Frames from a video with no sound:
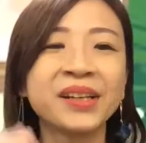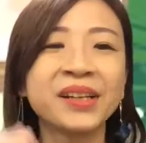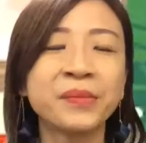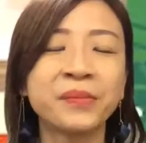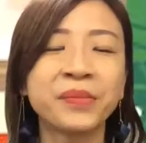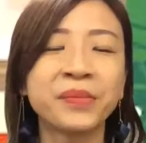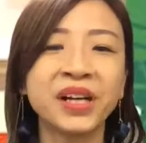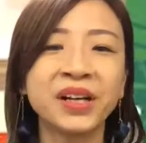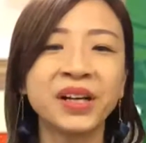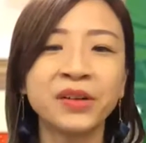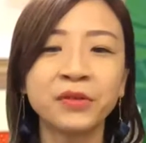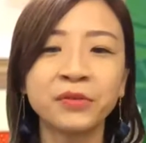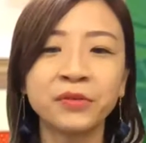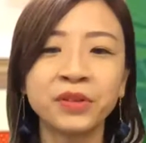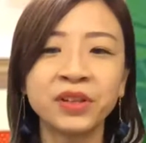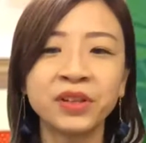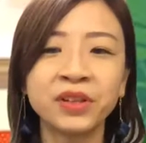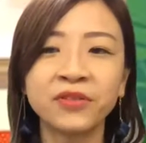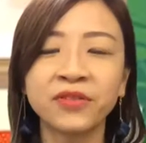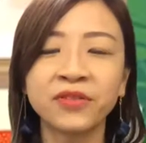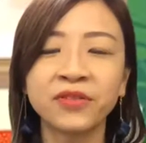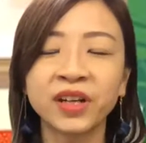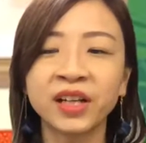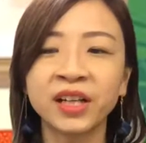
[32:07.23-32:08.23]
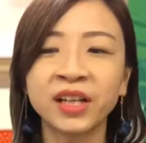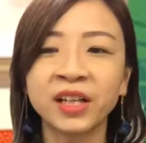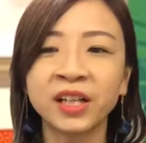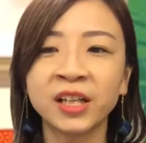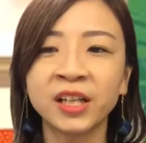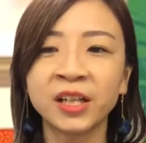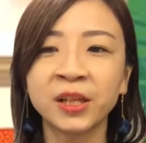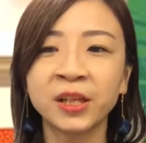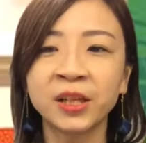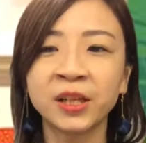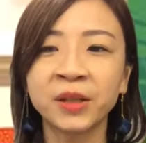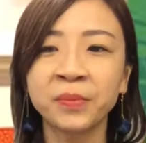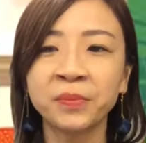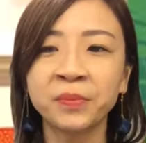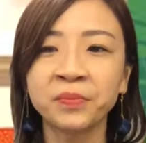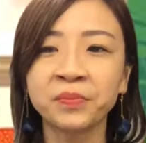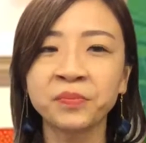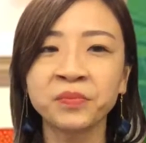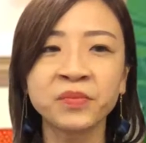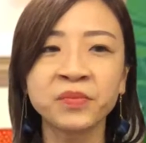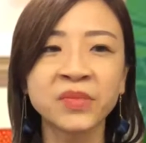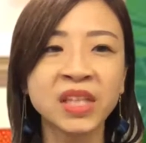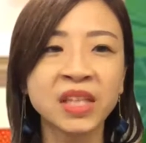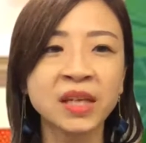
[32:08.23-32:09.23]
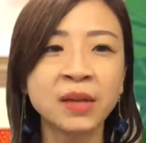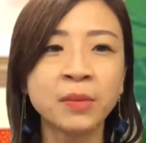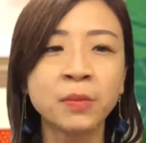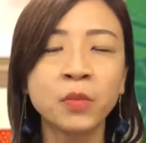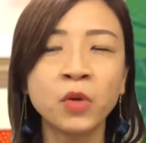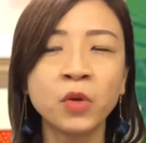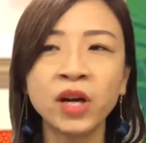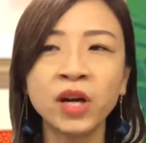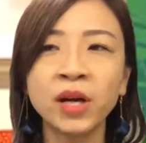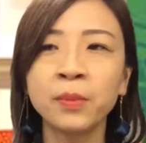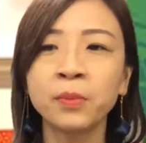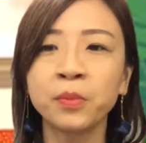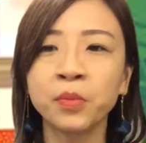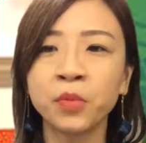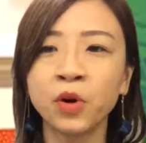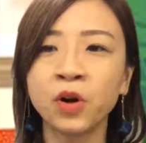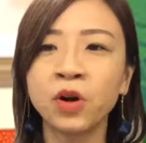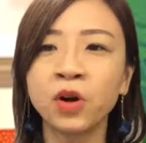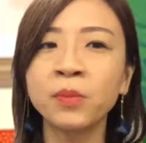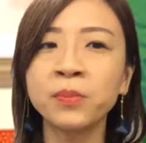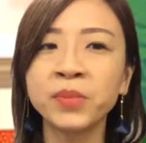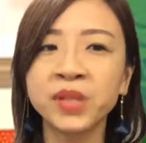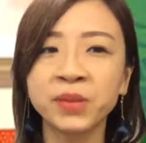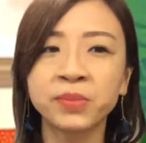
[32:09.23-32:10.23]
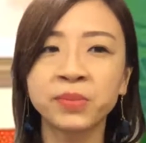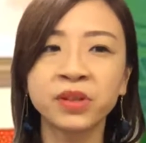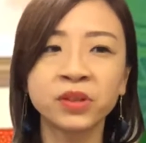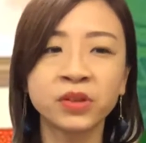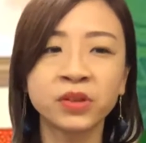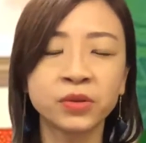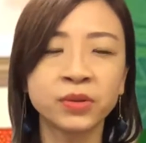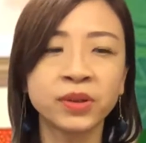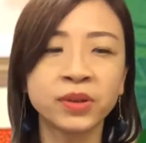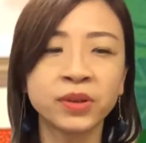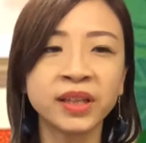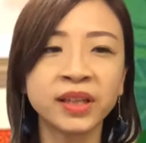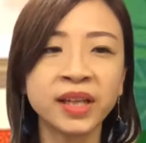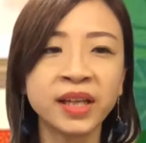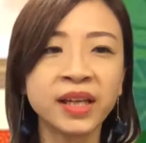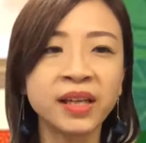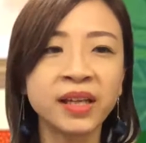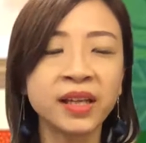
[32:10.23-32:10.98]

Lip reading: But with more and more people doing it,